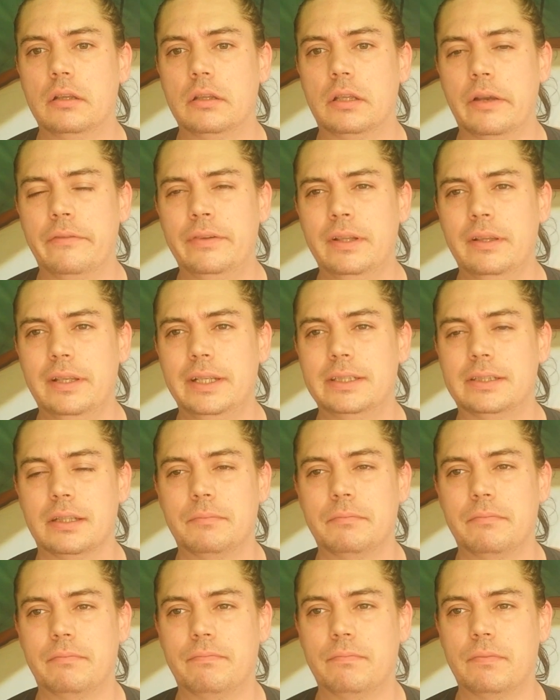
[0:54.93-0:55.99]
definitely
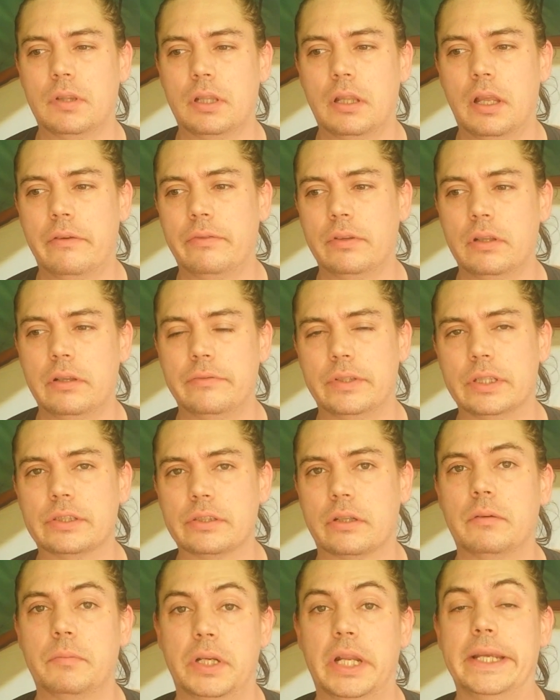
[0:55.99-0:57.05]
some level of
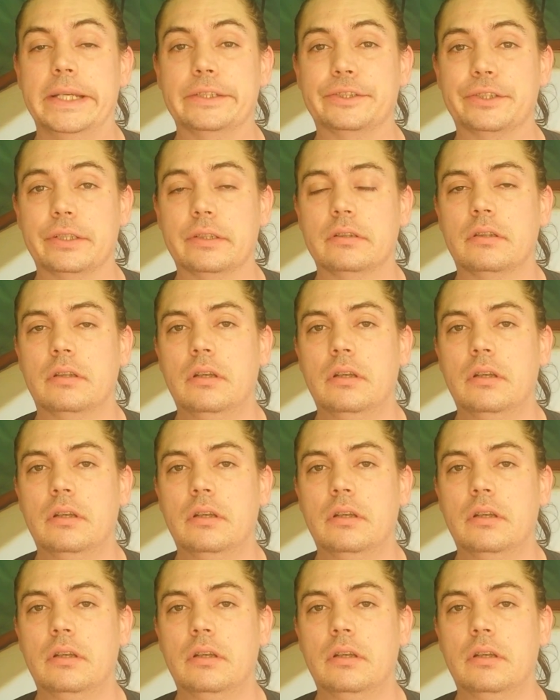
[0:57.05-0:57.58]
discrimination.